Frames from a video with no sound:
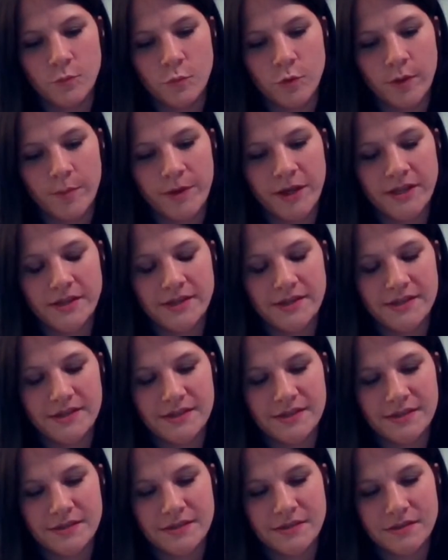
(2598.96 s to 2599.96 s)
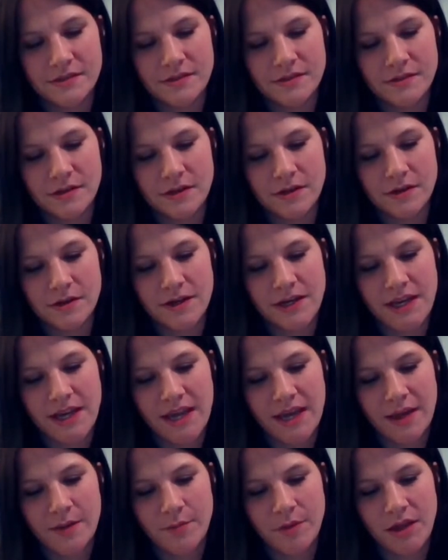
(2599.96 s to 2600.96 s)
rements, R
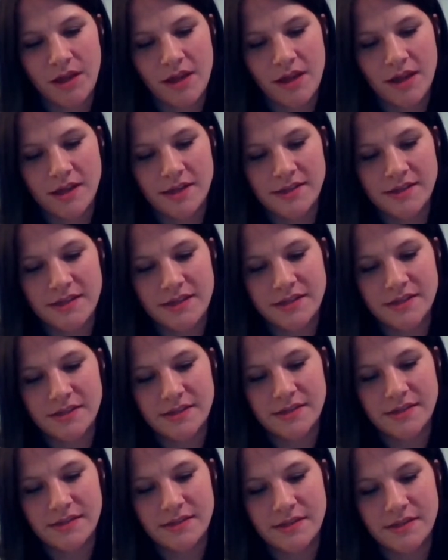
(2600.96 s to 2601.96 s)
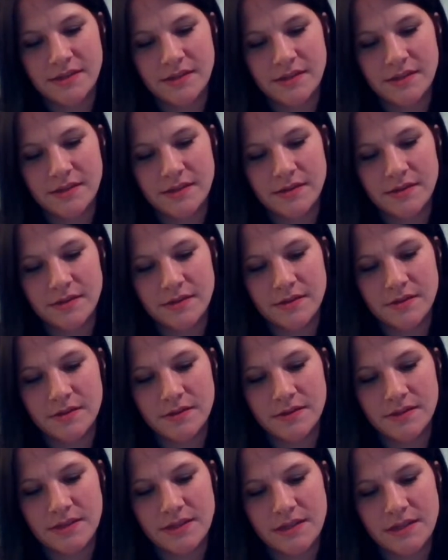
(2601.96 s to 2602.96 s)
E M E N T
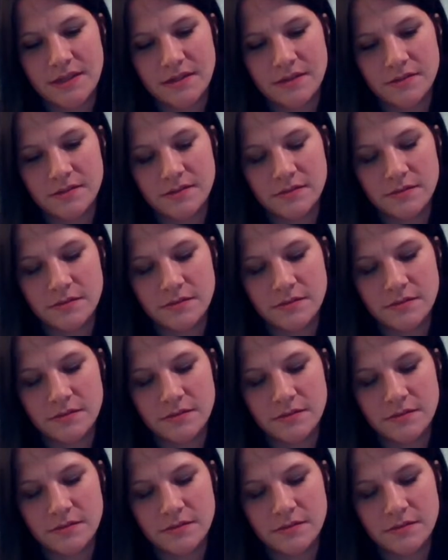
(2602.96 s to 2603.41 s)
Z.